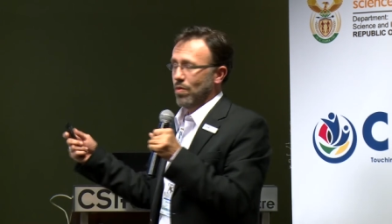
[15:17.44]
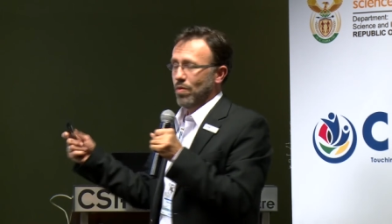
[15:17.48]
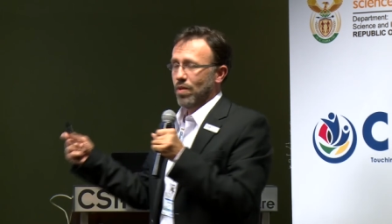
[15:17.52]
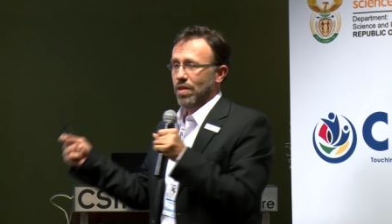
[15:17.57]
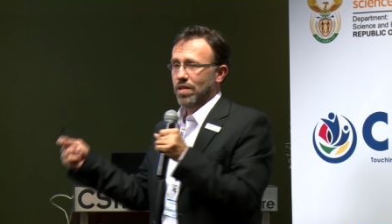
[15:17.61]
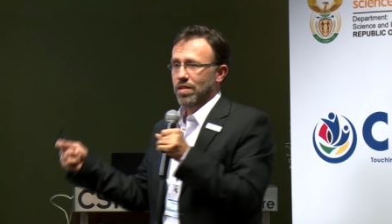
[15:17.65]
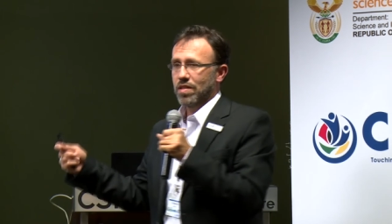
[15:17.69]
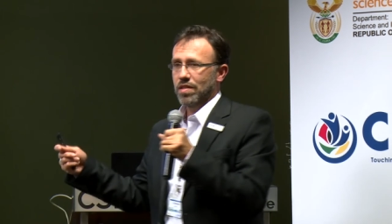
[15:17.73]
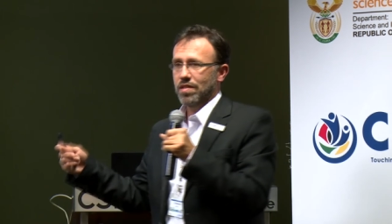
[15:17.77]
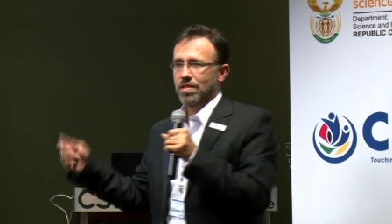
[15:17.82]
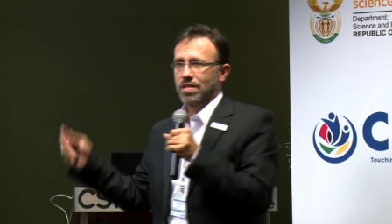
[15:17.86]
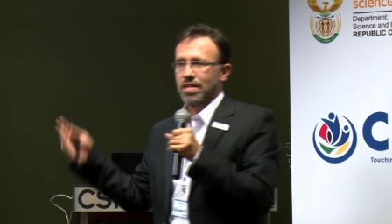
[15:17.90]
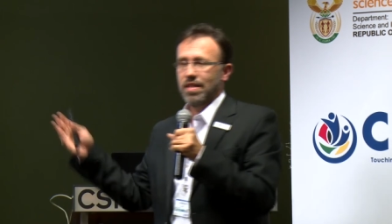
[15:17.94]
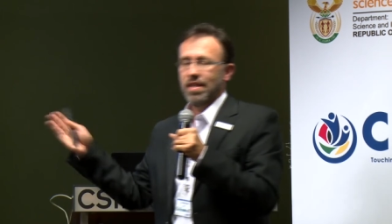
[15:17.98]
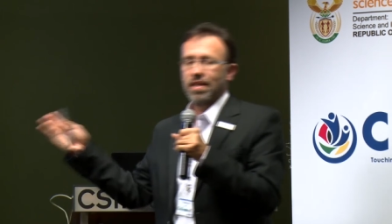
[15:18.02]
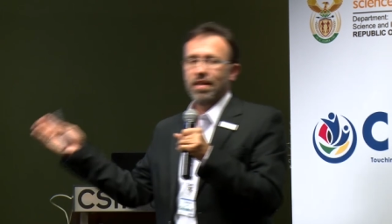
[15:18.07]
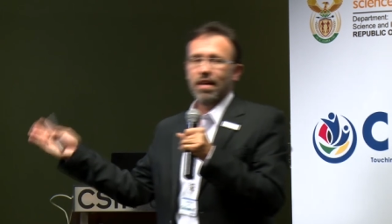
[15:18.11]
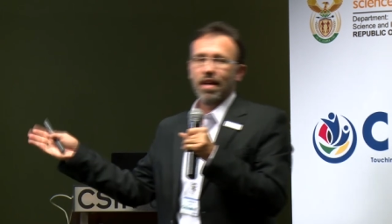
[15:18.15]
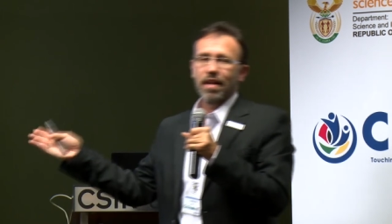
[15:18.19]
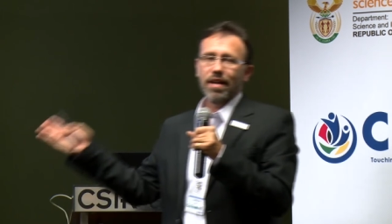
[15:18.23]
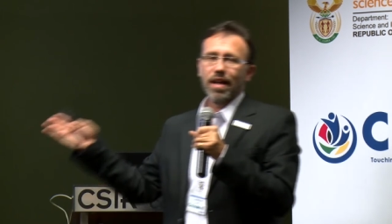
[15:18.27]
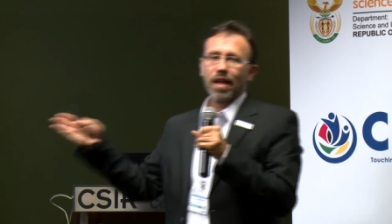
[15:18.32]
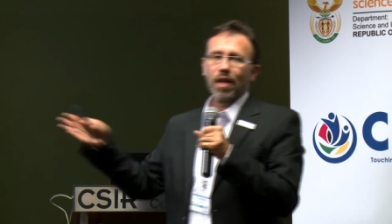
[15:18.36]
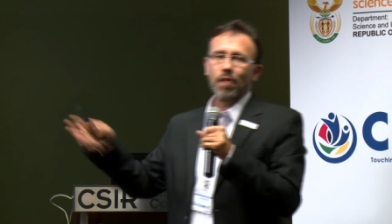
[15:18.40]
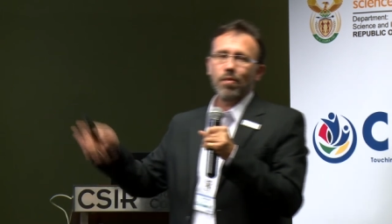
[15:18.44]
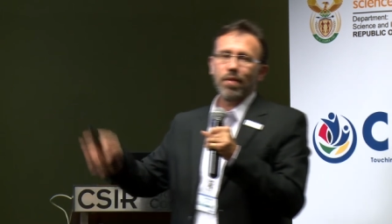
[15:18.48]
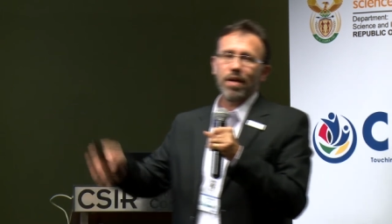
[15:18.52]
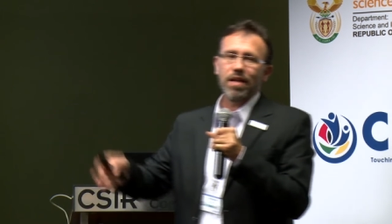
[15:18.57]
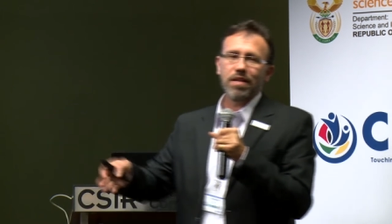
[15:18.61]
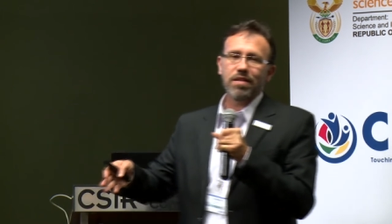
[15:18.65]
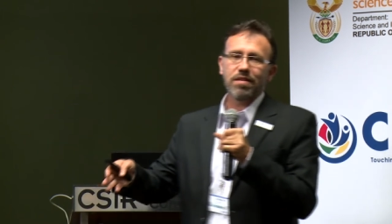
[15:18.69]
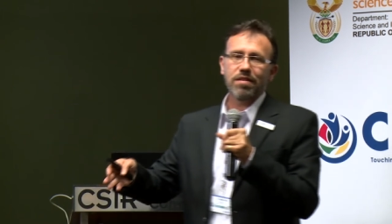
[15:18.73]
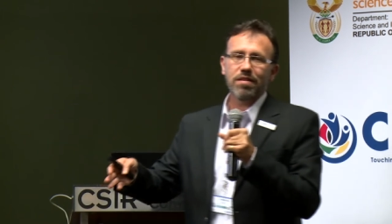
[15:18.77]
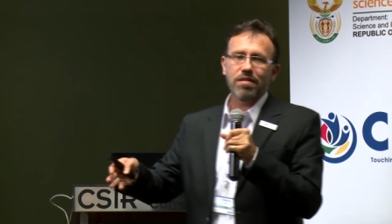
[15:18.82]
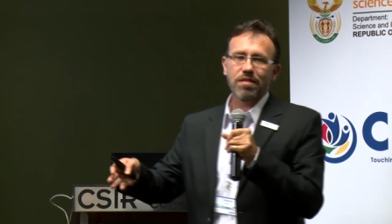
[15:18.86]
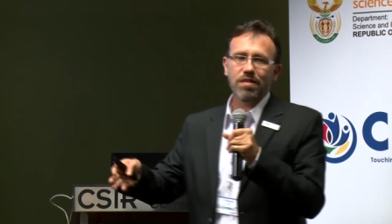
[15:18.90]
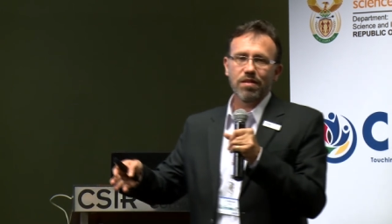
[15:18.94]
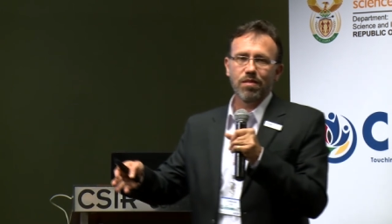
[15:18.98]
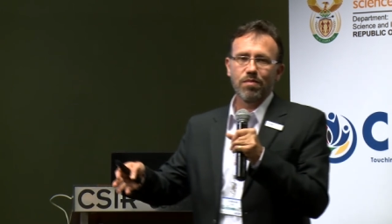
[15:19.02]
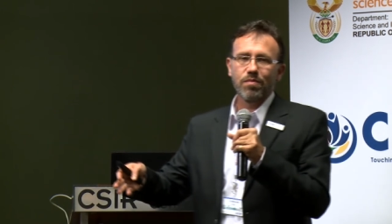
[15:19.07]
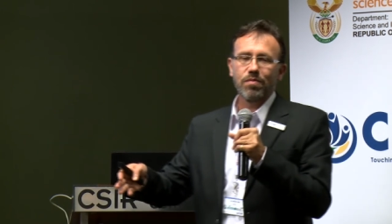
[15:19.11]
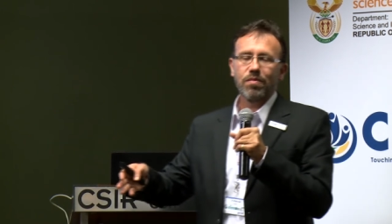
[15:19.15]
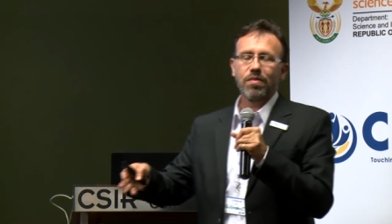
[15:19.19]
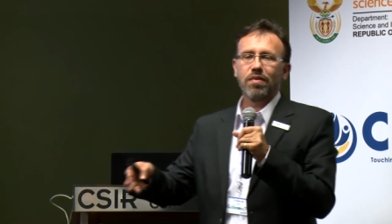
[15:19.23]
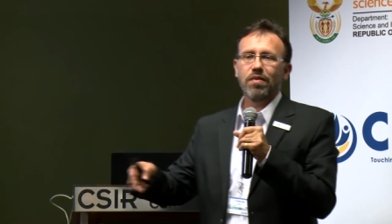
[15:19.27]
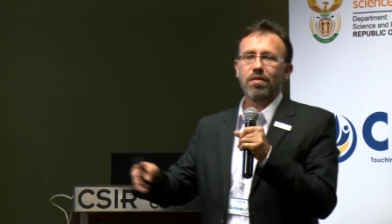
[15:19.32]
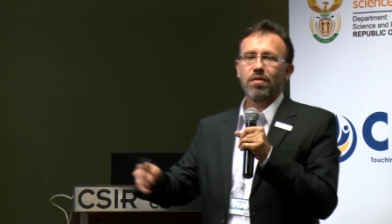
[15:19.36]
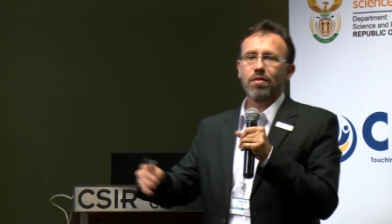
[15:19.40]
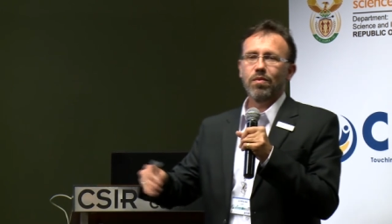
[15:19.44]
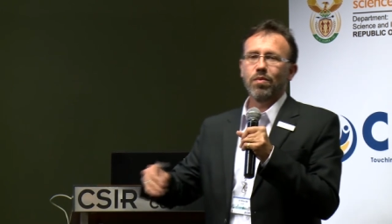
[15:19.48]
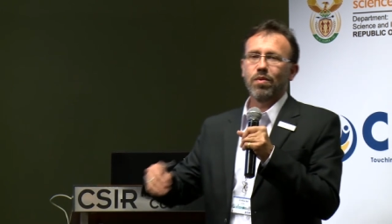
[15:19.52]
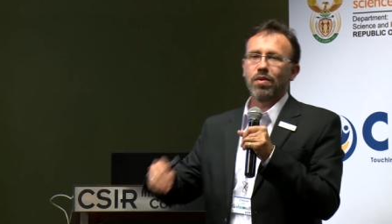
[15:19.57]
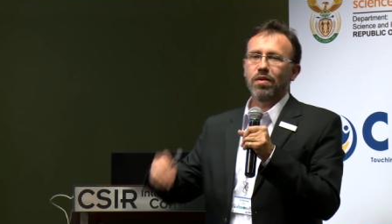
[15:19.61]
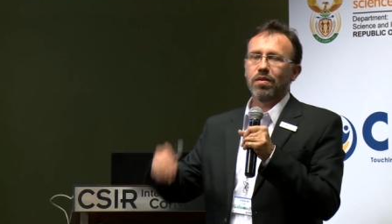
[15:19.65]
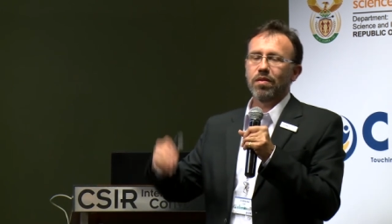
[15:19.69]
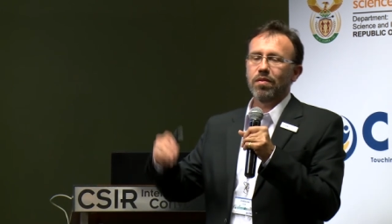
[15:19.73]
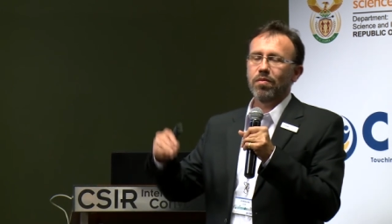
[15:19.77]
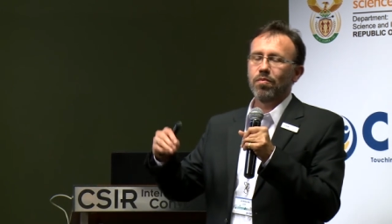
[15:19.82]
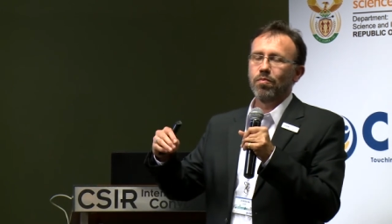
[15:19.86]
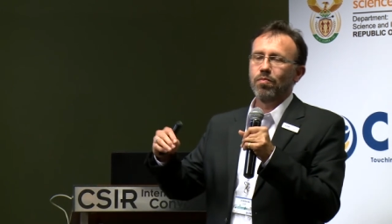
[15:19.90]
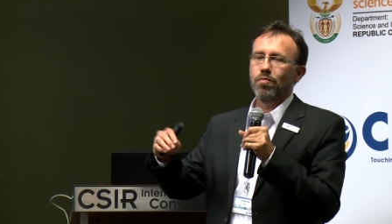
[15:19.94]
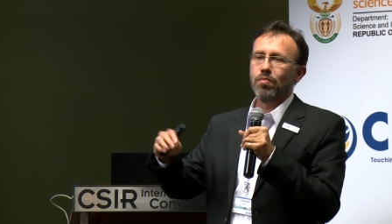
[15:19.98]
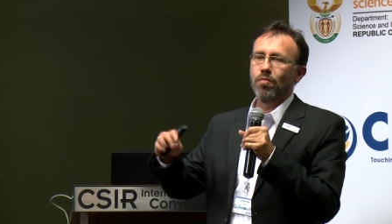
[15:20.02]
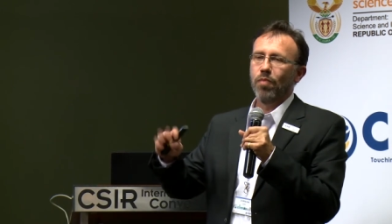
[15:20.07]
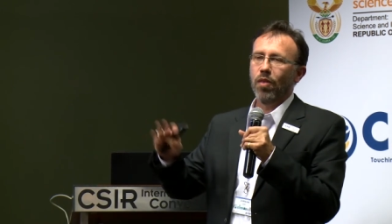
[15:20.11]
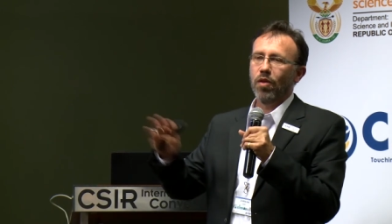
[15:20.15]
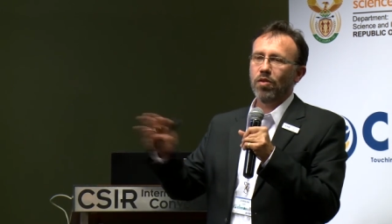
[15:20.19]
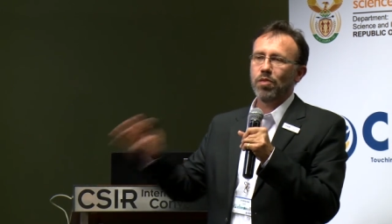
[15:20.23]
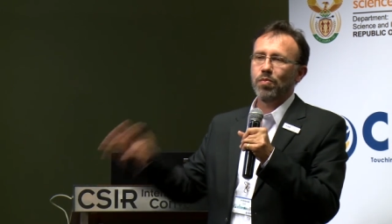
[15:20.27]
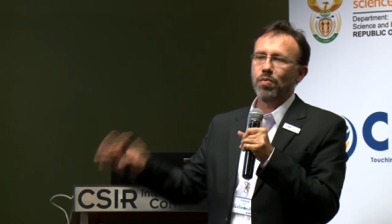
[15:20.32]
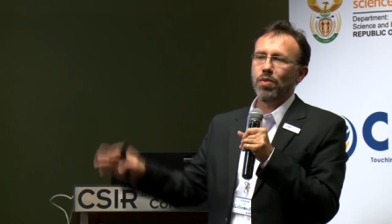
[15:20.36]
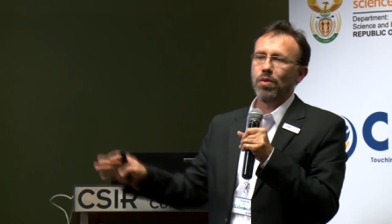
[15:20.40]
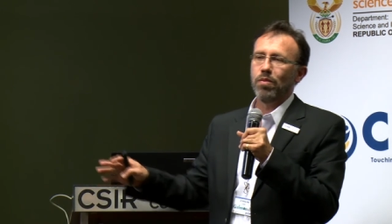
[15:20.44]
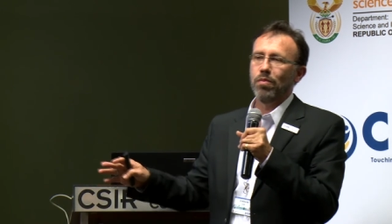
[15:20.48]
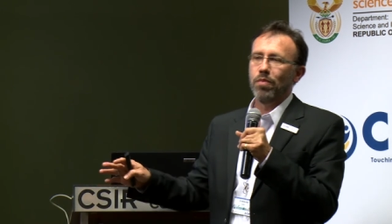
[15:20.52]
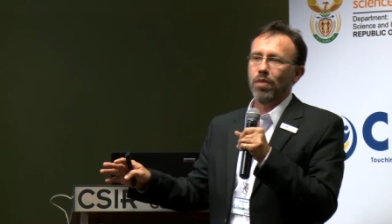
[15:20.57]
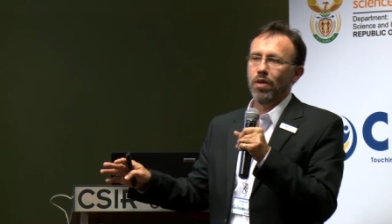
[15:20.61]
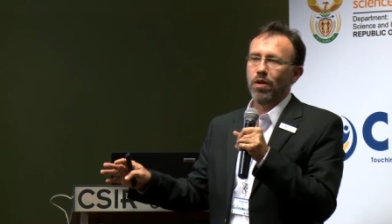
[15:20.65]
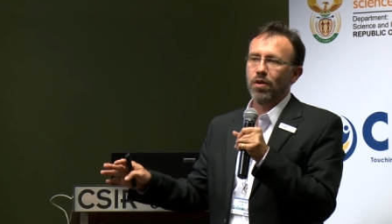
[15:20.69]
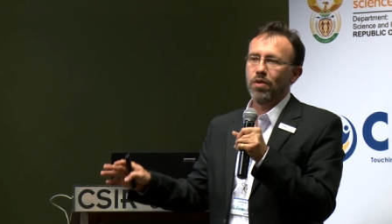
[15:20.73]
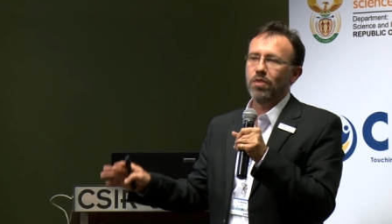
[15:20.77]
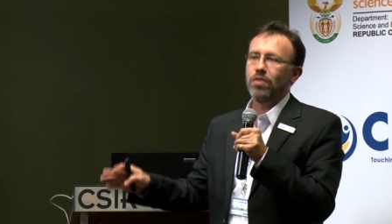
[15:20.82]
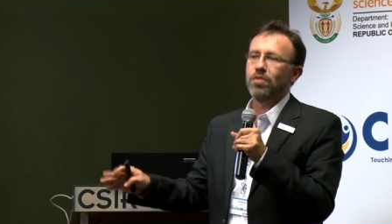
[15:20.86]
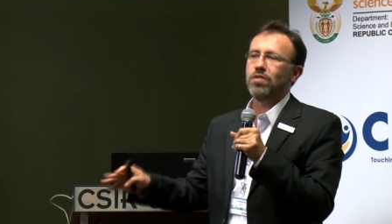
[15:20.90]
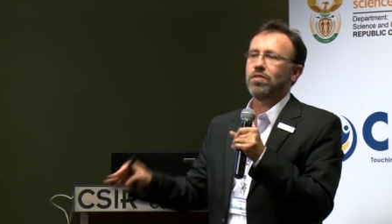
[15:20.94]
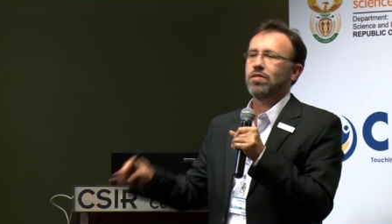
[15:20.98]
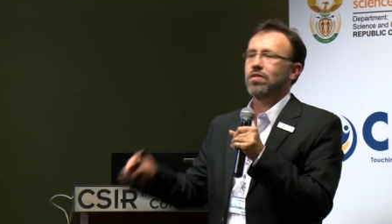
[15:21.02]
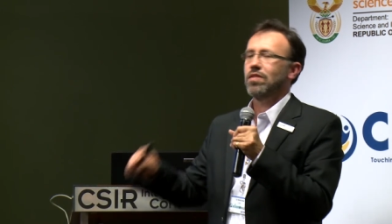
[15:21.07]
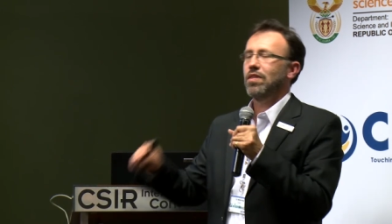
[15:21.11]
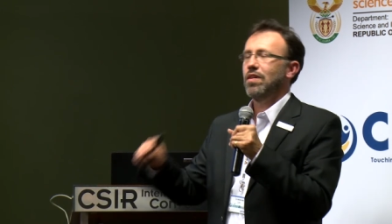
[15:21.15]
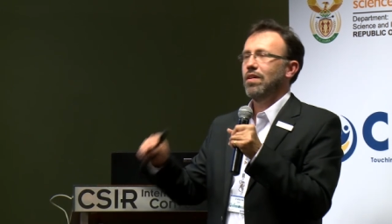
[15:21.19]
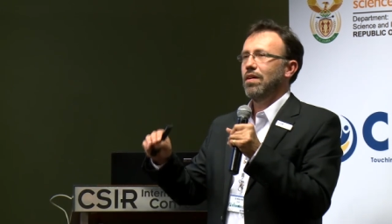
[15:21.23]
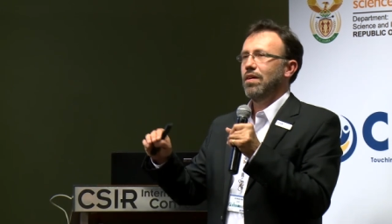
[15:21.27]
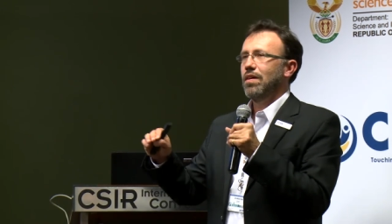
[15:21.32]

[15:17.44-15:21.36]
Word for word: it's a C and L band system with multiple modes,